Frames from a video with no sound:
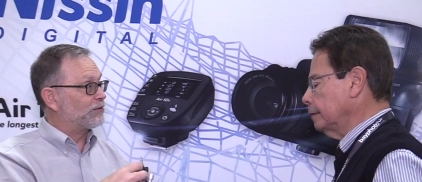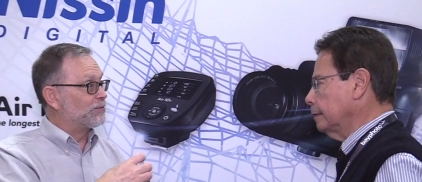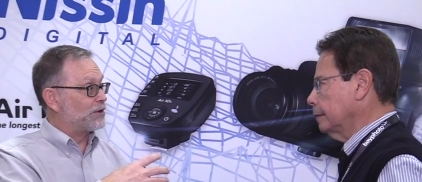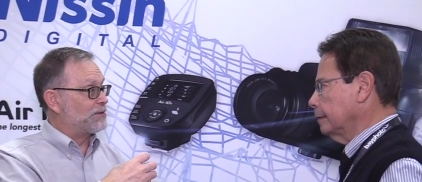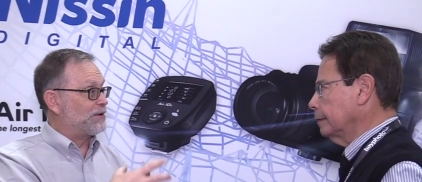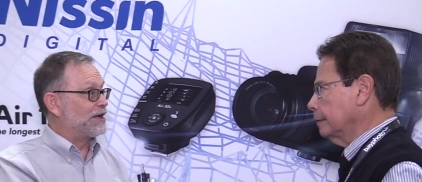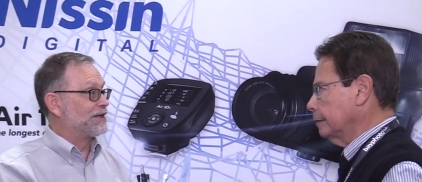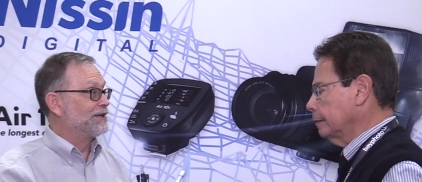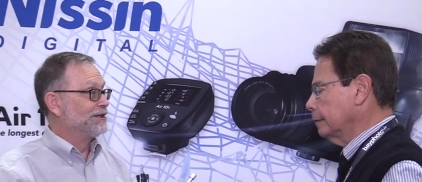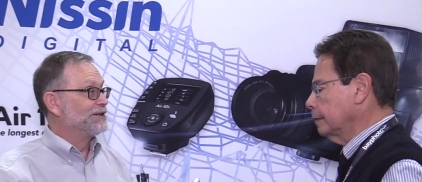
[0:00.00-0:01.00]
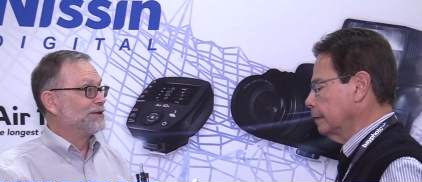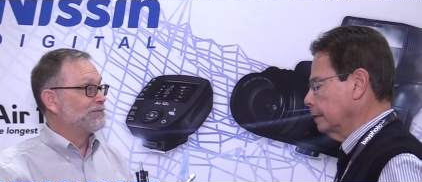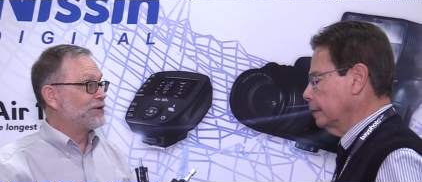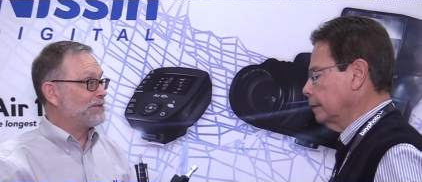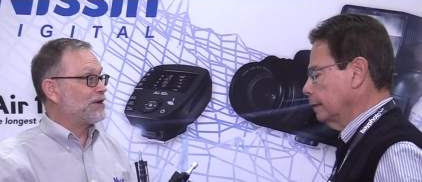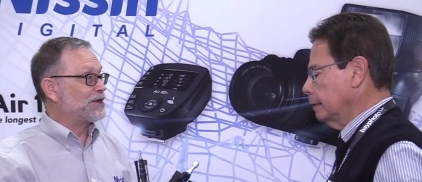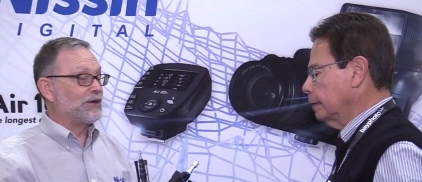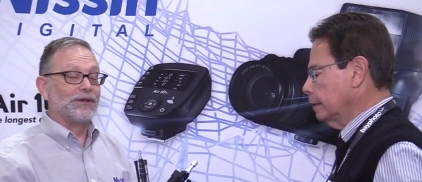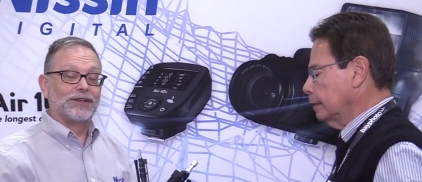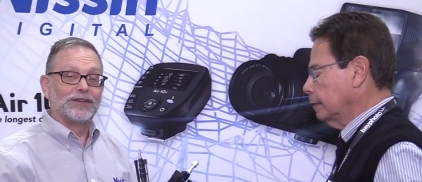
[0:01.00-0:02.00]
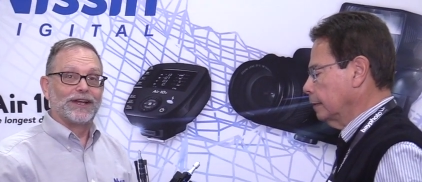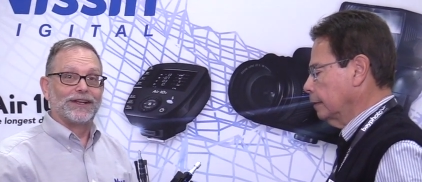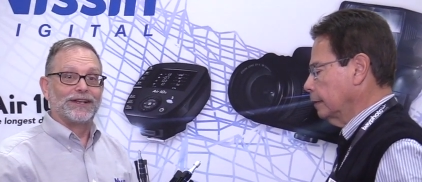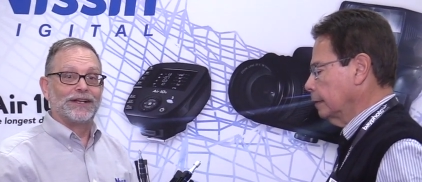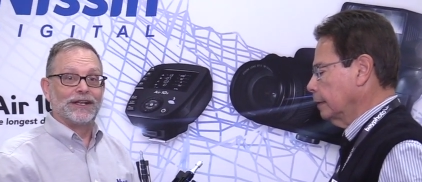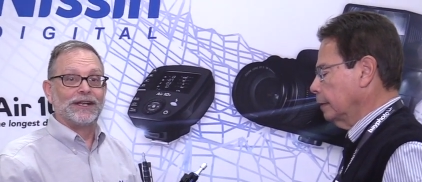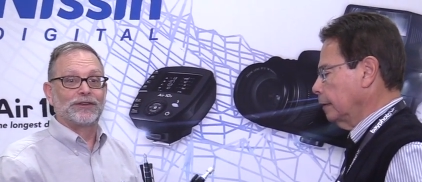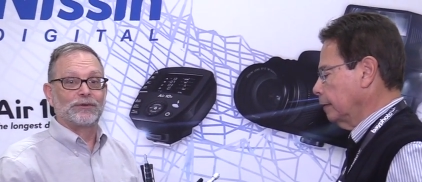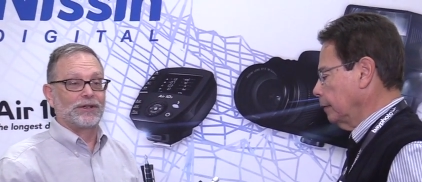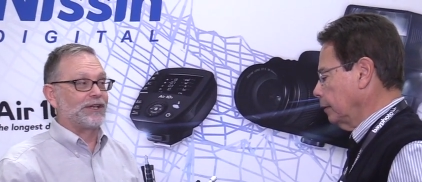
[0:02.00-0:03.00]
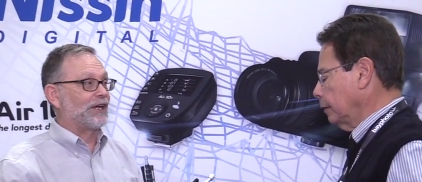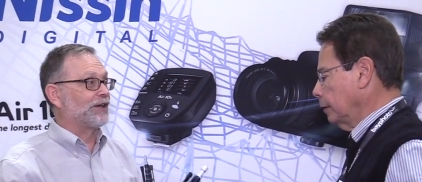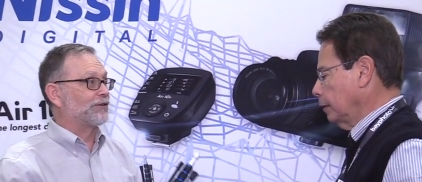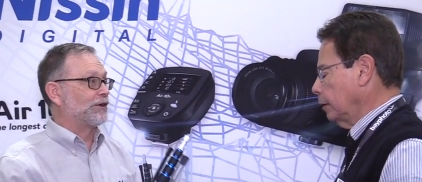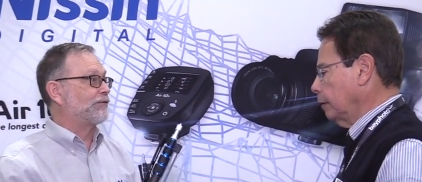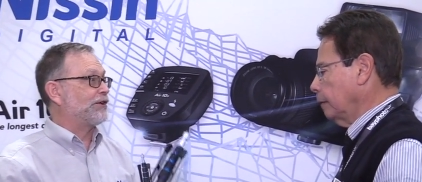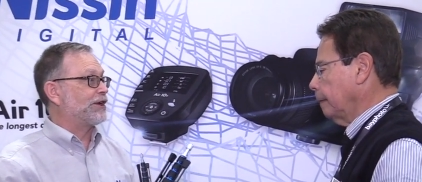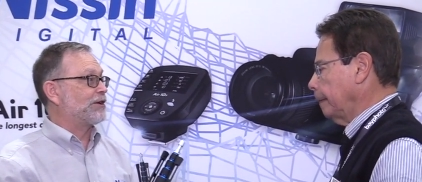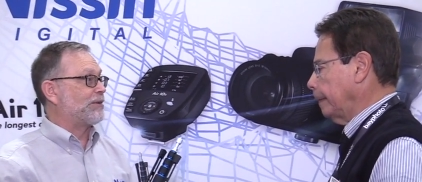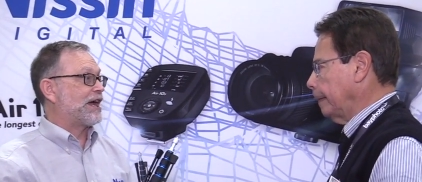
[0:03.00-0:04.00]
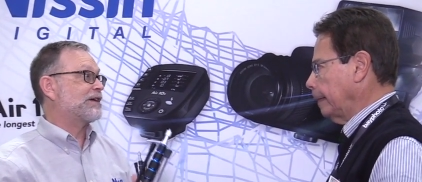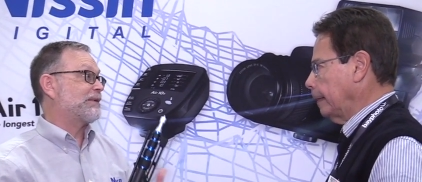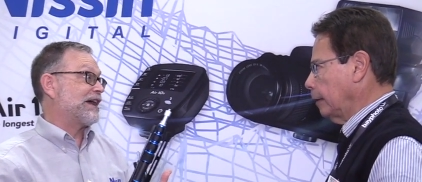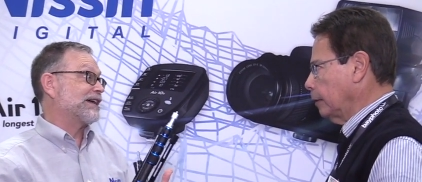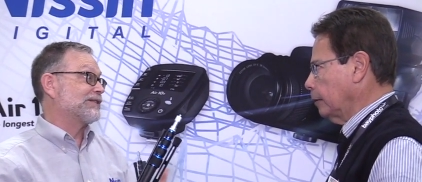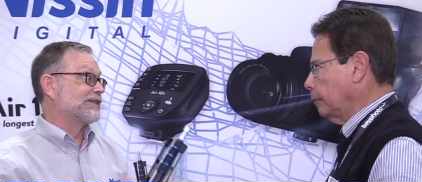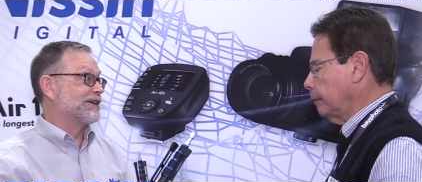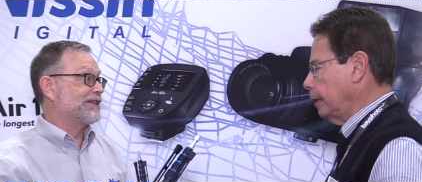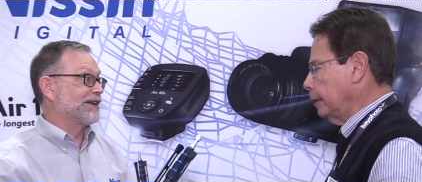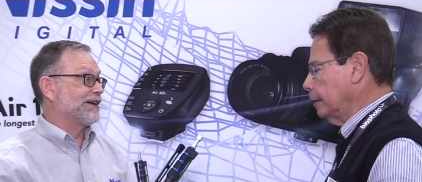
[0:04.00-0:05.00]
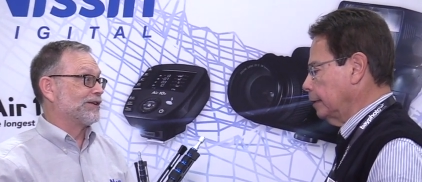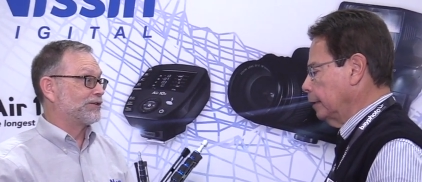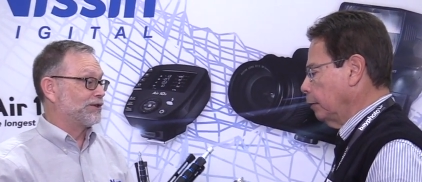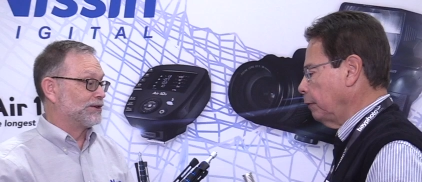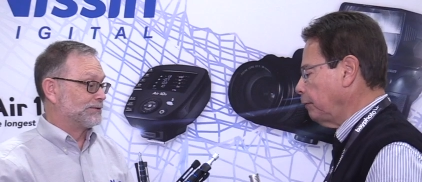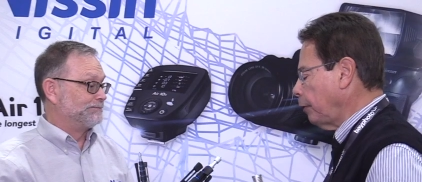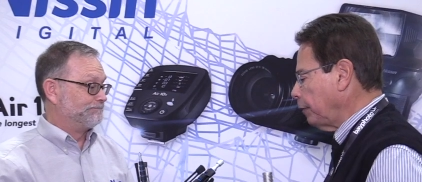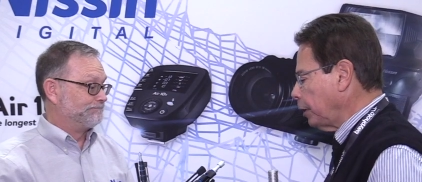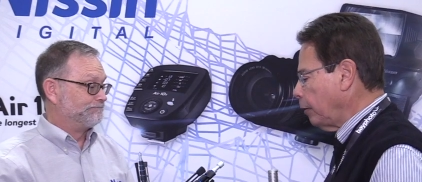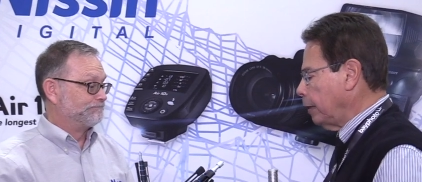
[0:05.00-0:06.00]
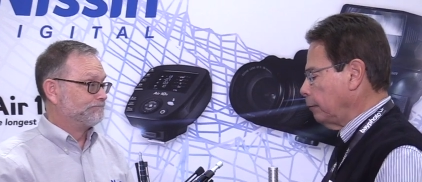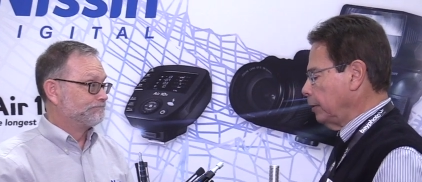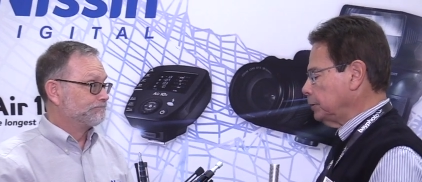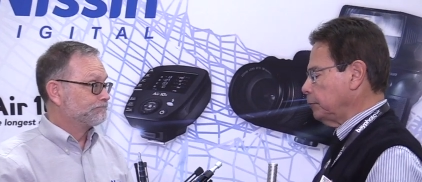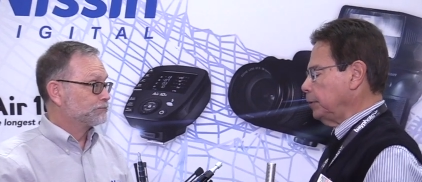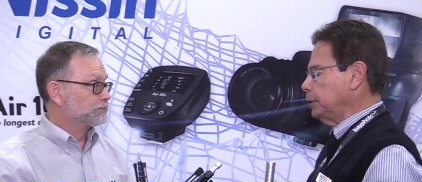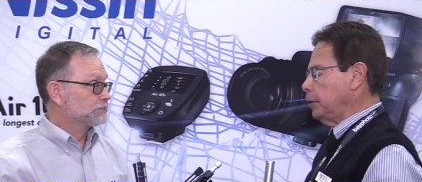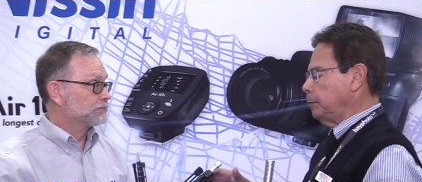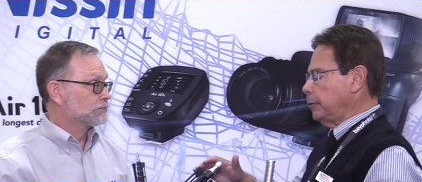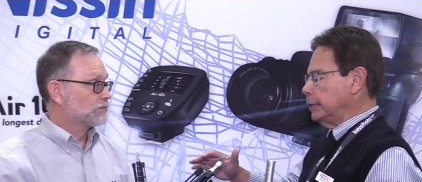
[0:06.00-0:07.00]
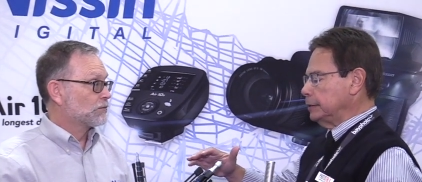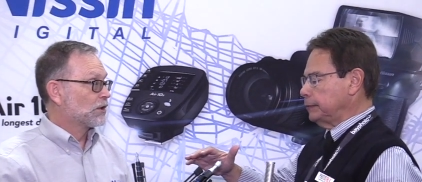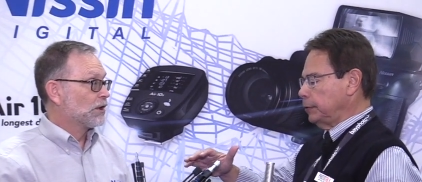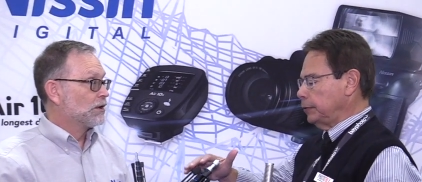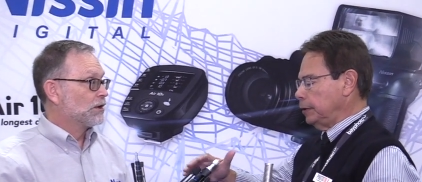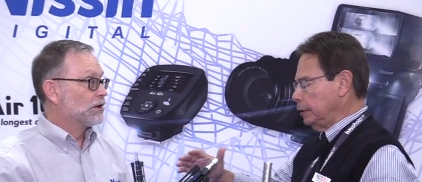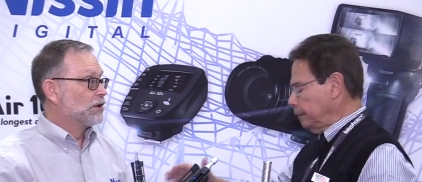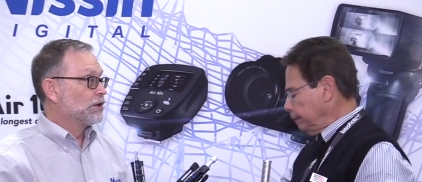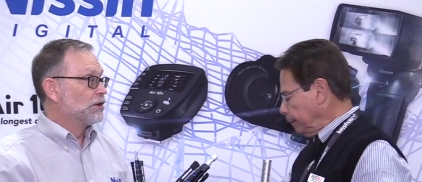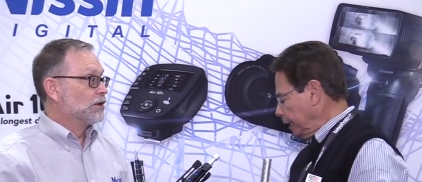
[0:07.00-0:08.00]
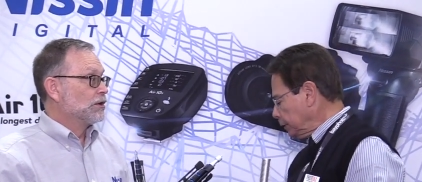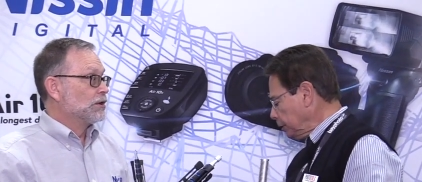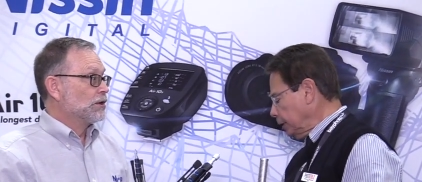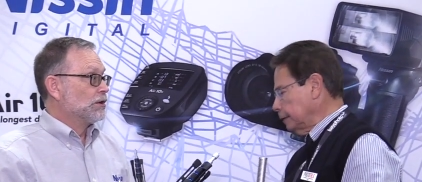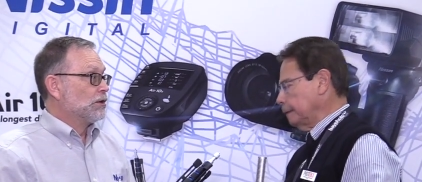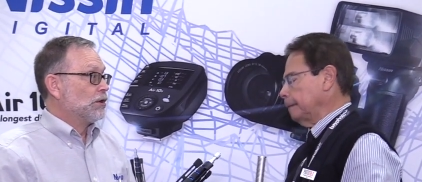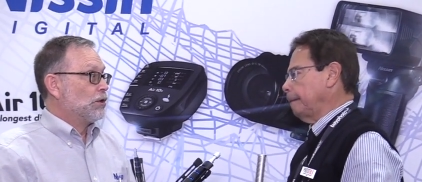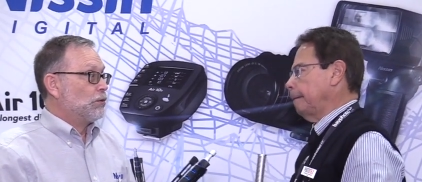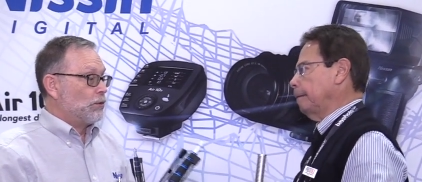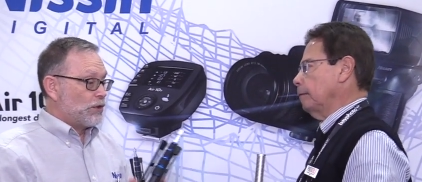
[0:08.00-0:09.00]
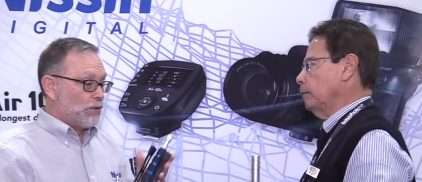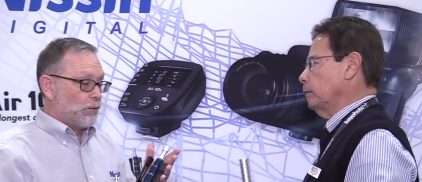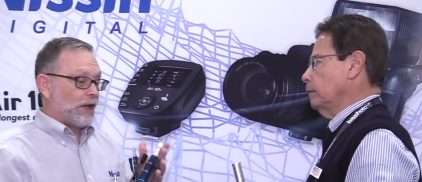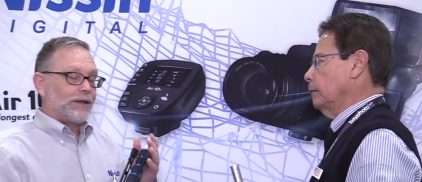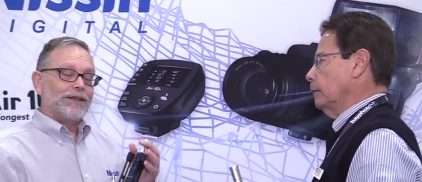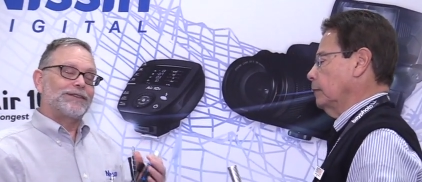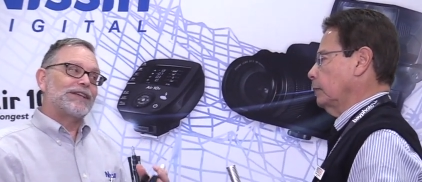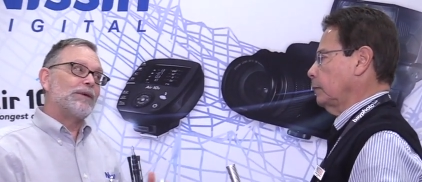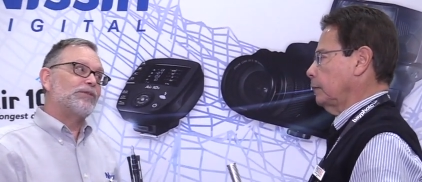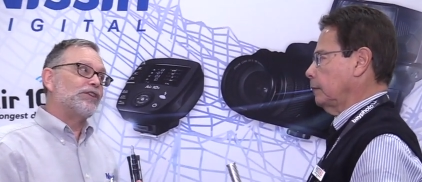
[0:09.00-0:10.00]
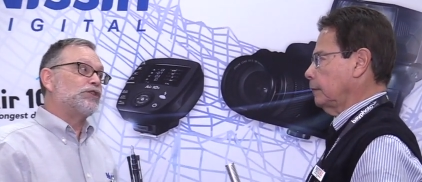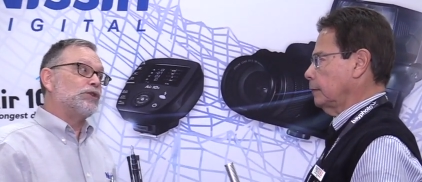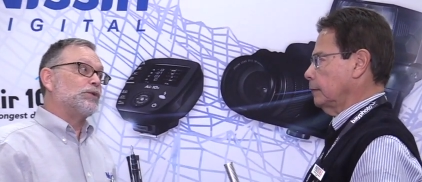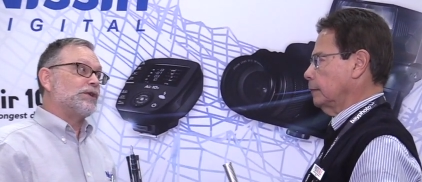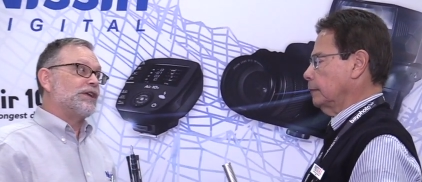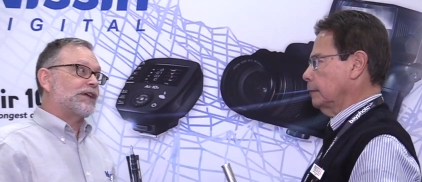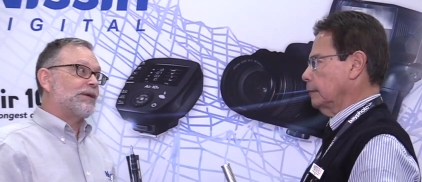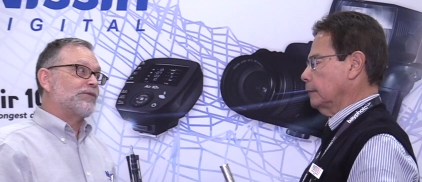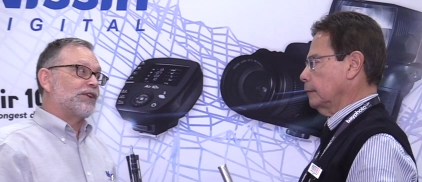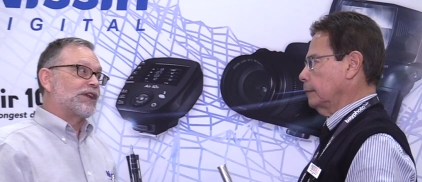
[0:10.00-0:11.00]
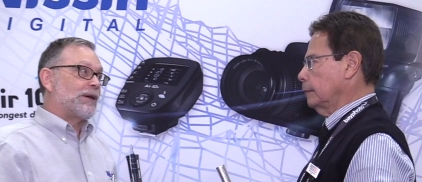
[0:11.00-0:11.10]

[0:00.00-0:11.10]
Speaker 1: some pretty big, pretty big units on it, and it's really nice. It'll fit in a backpack or anything right. else
Speaker 2: too. Before we go on, what's the retail price for the flash gun?
Speaker 1: Well, it comes in two. It comes in a